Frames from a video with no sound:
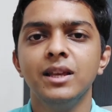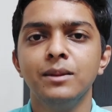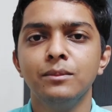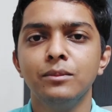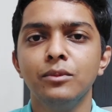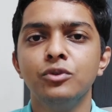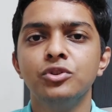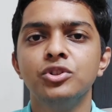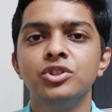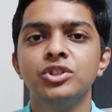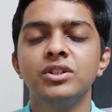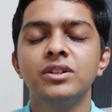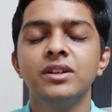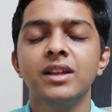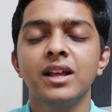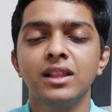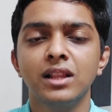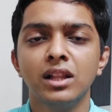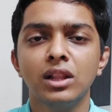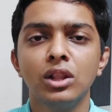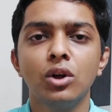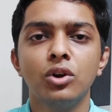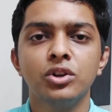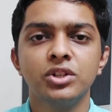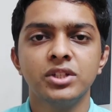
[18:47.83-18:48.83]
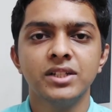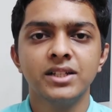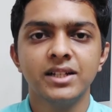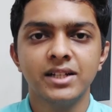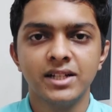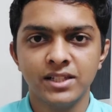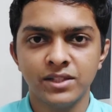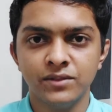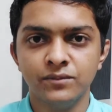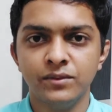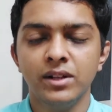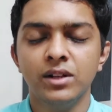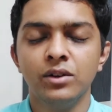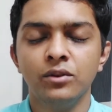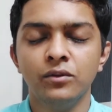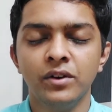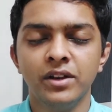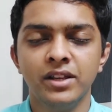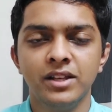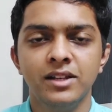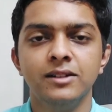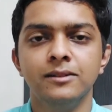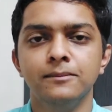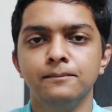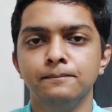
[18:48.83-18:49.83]
emotion and the logic as well over
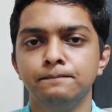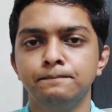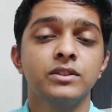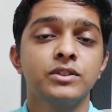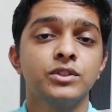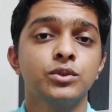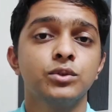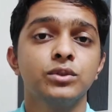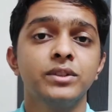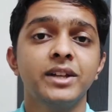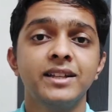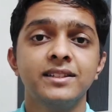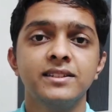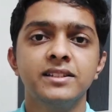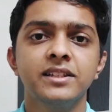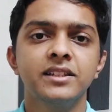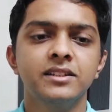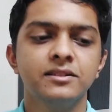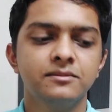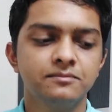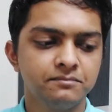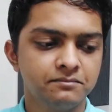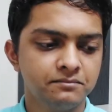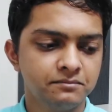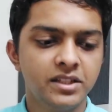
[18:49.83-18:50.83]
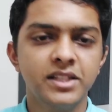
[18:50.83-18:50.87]
here. So that's it.